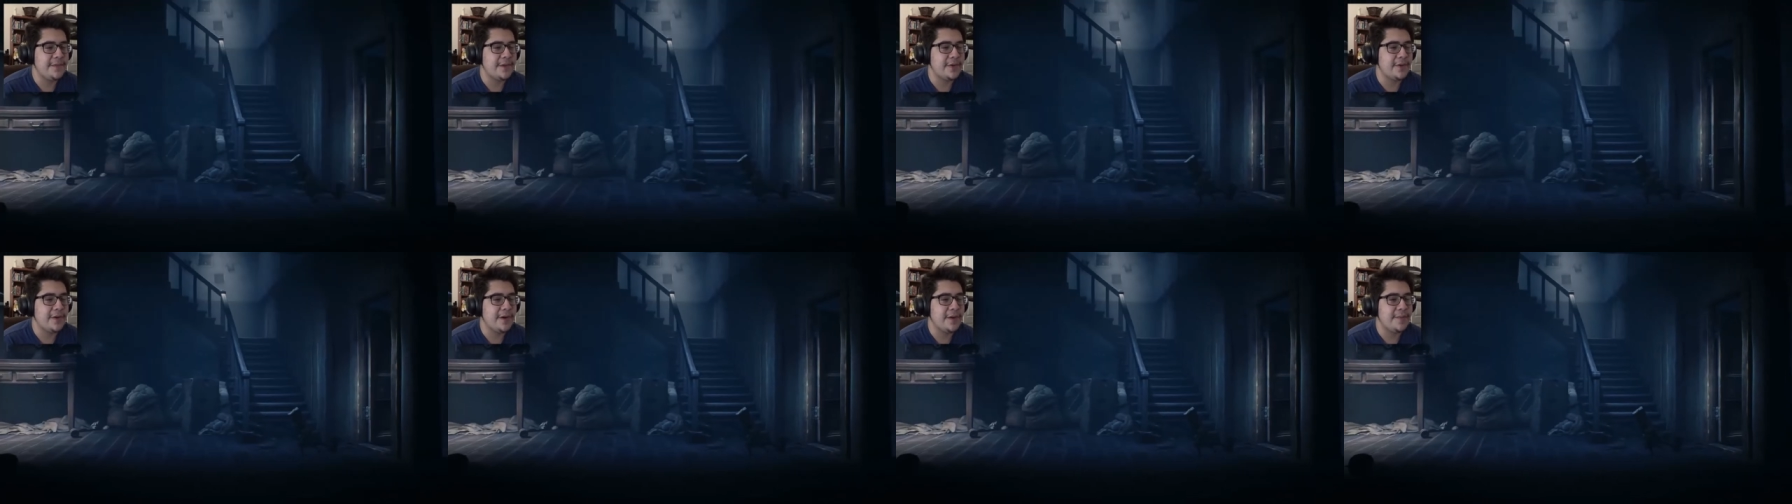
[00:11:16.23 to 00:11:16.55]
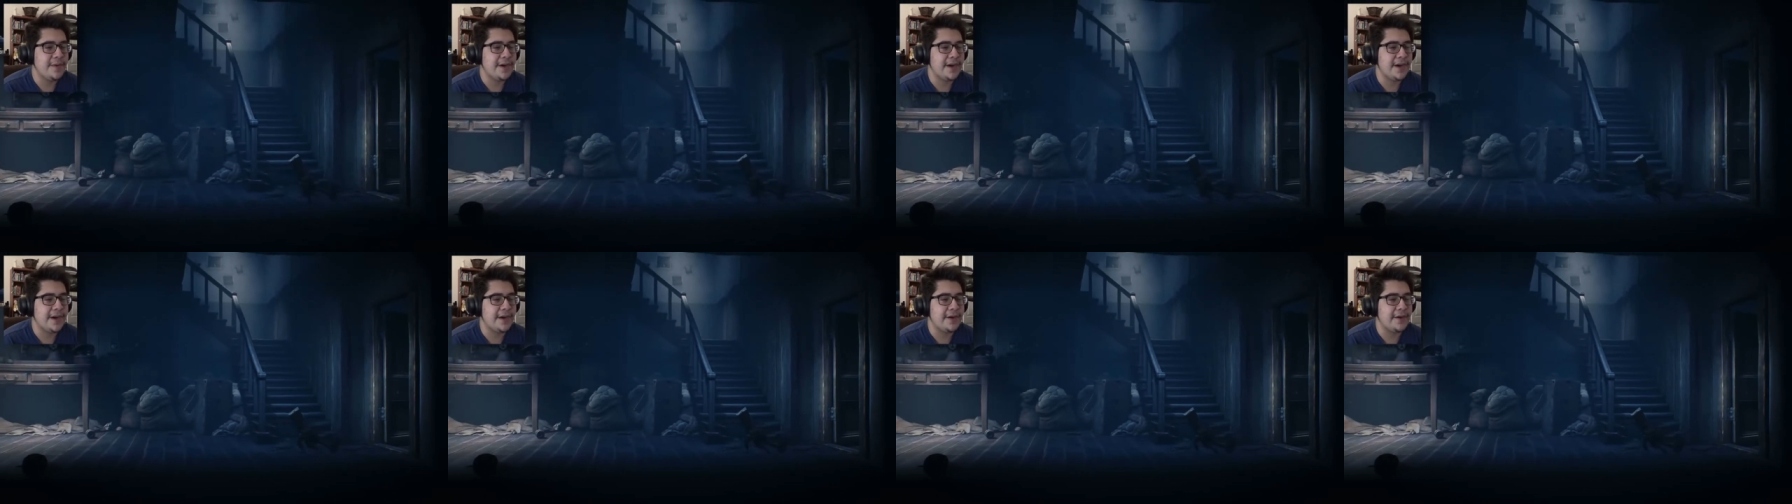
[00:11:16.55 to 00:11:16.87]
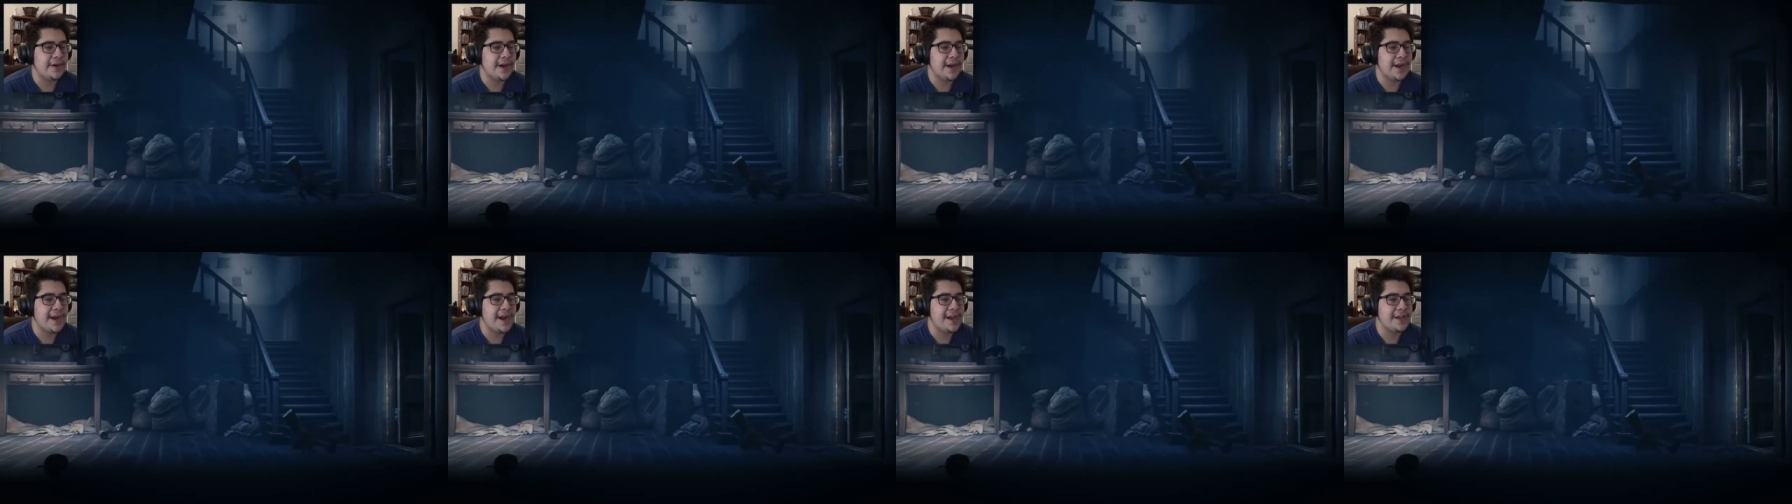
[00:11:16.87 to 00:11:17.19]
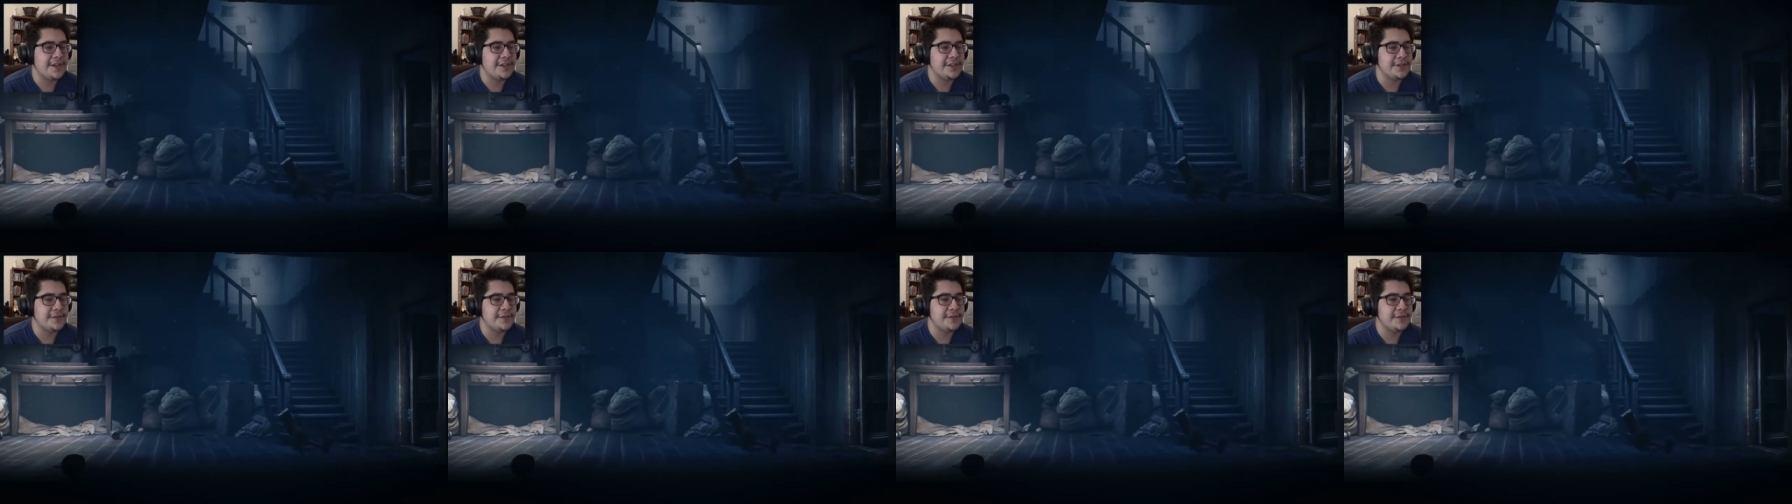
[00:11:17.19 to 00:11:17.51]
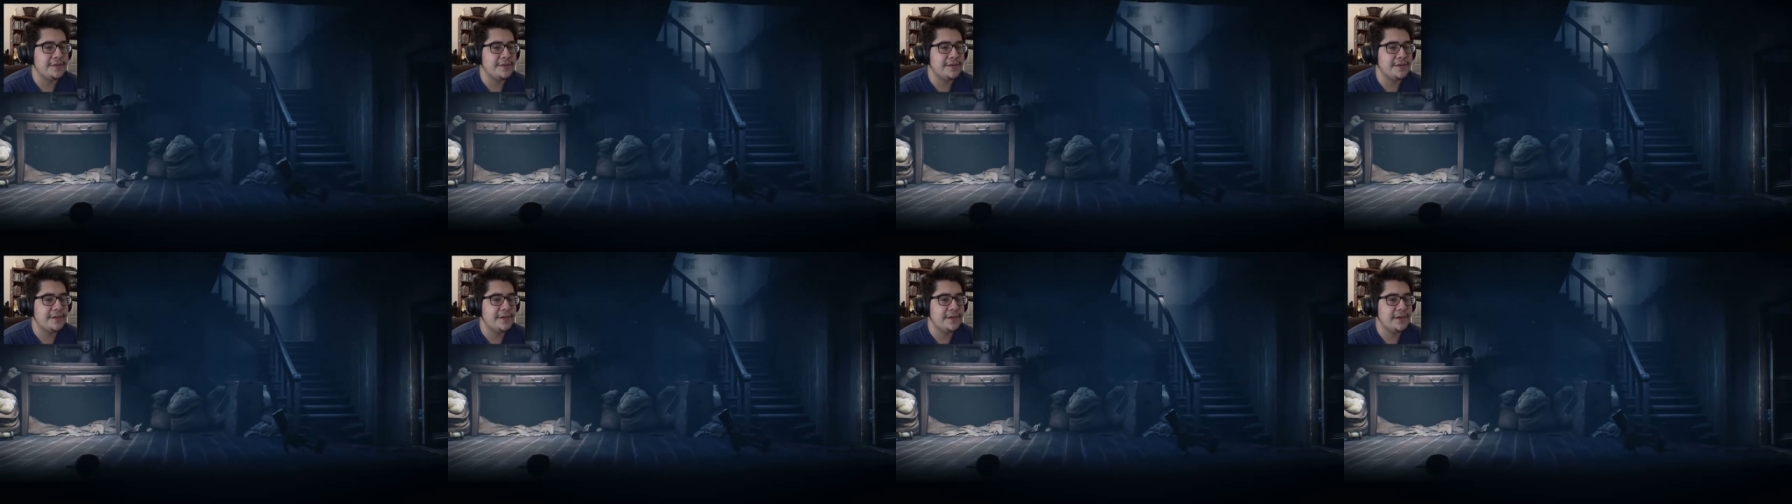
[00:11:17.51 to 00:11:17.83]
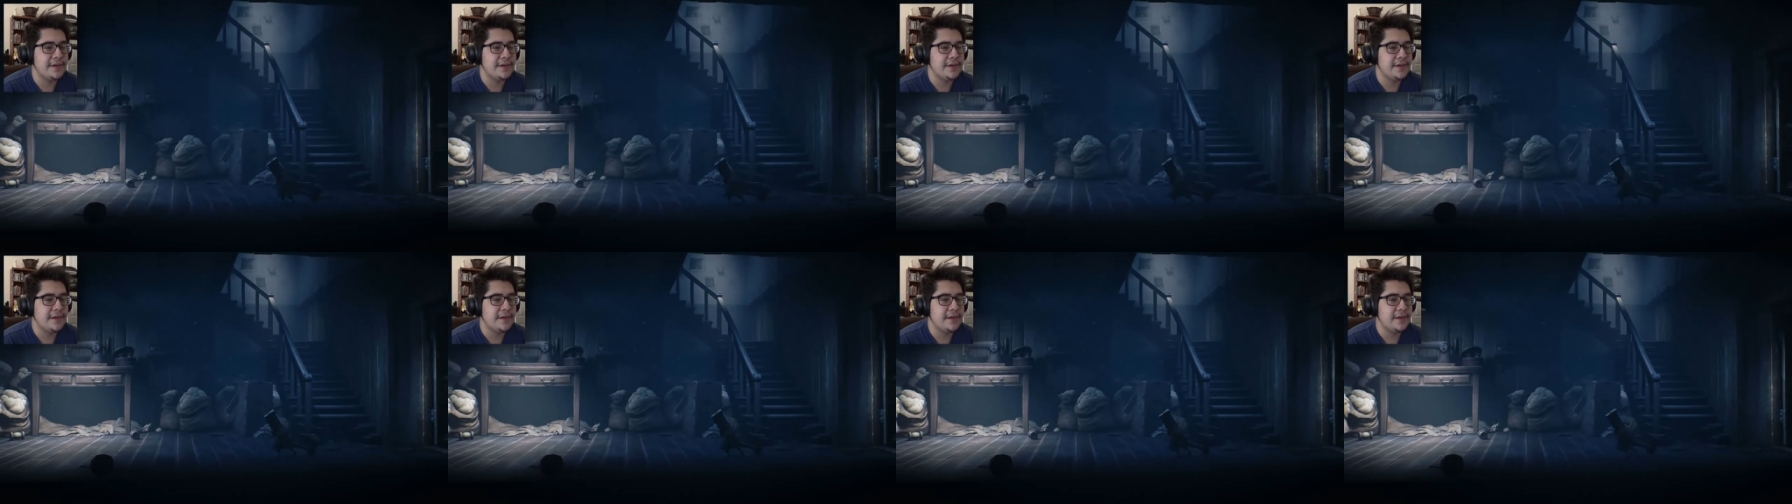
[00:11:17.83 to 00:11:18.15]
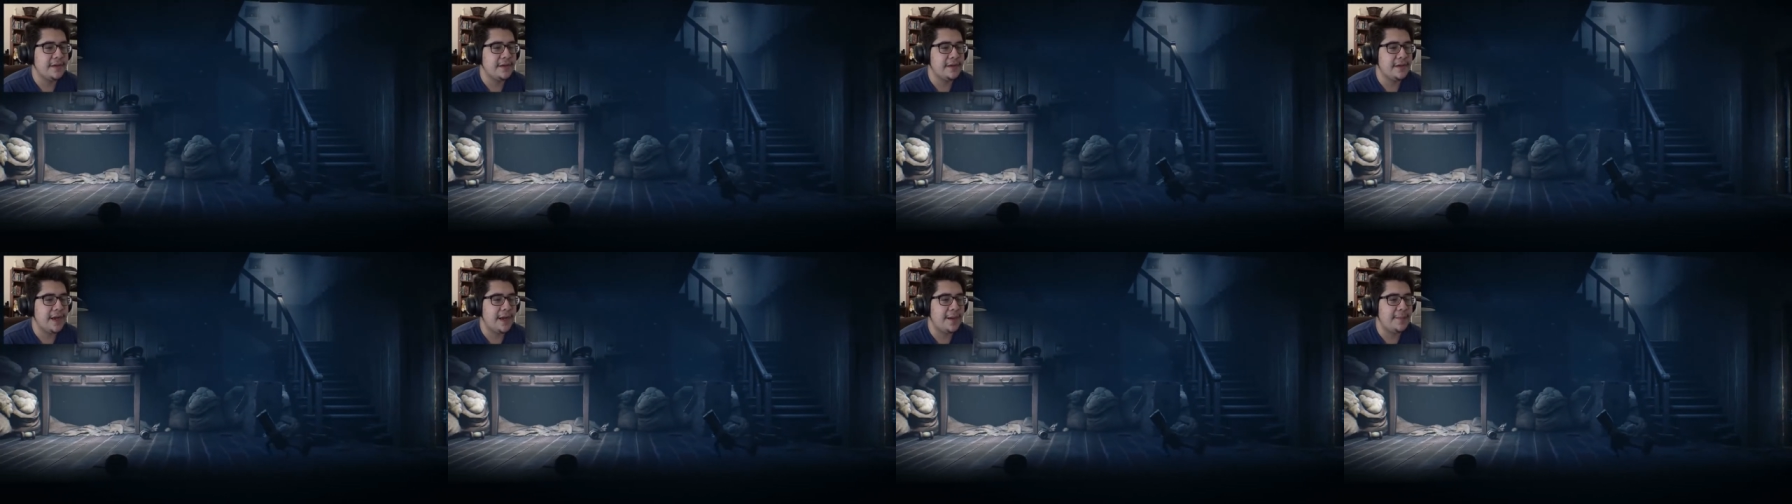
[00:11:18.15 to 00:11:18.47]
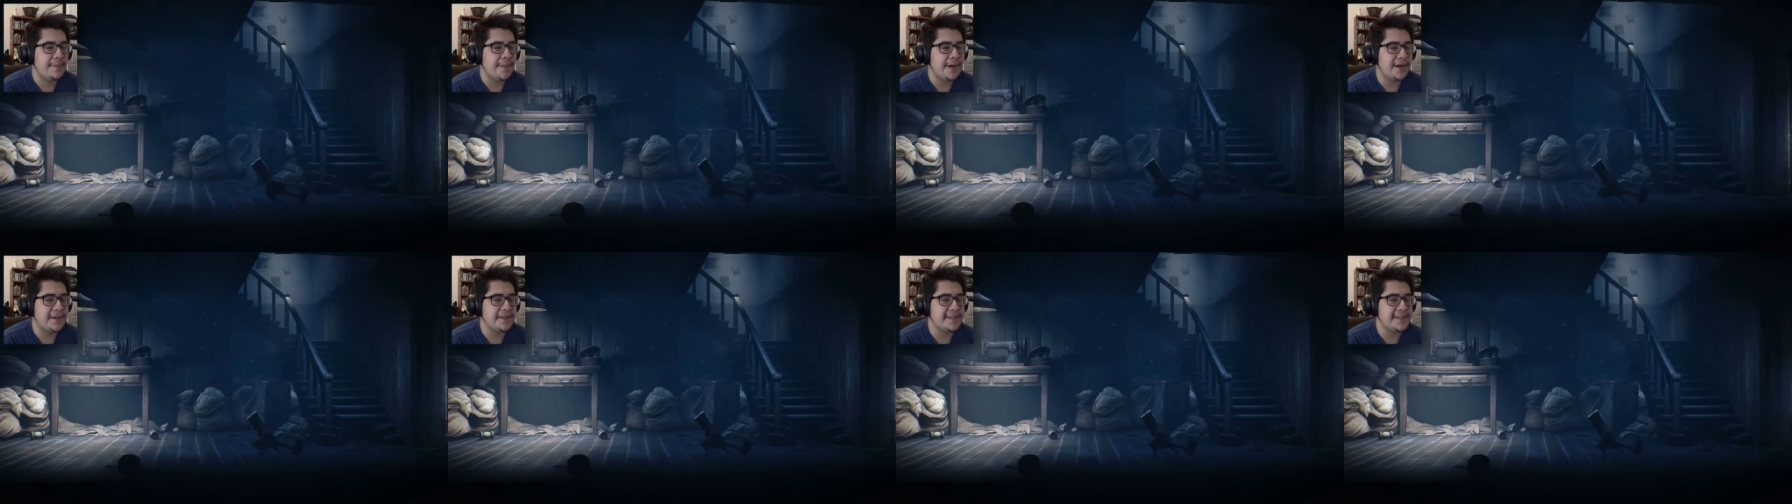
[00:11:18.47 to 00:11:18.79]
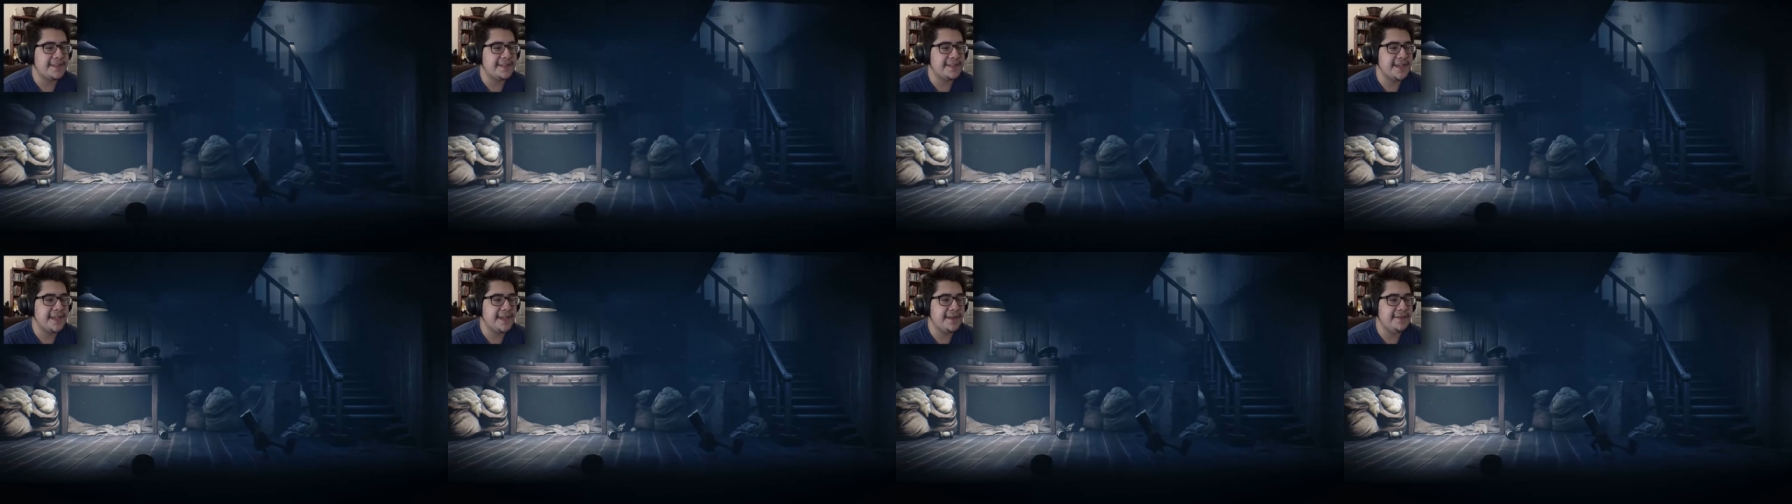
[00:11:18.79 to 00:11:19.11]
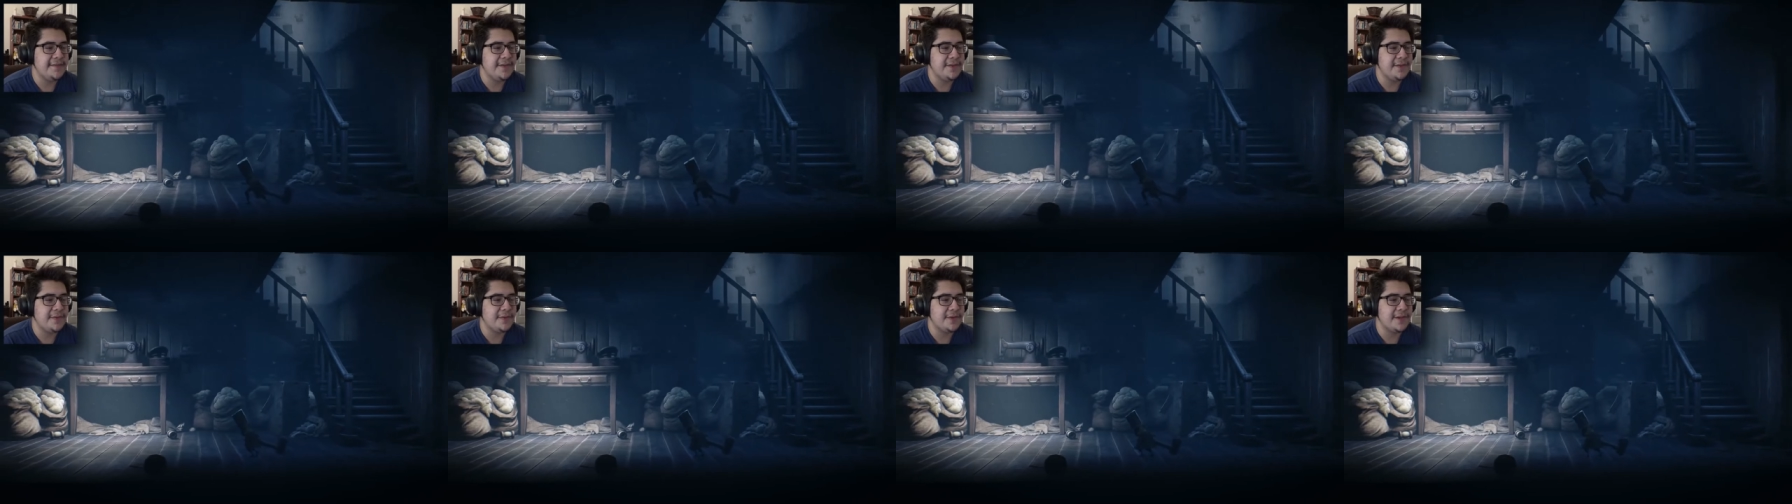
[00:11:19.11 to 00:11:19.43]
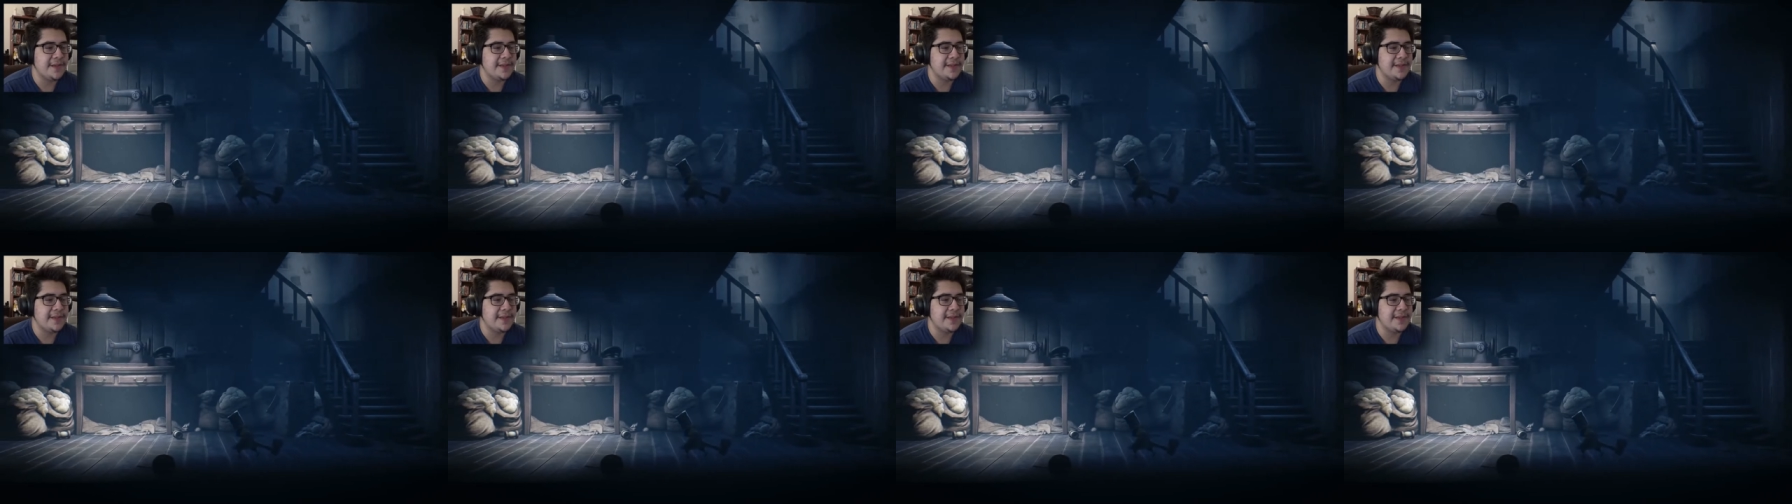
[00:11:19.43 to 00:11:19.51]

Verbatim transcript: Don't worry, Bucko, I got you. I'm about to save you,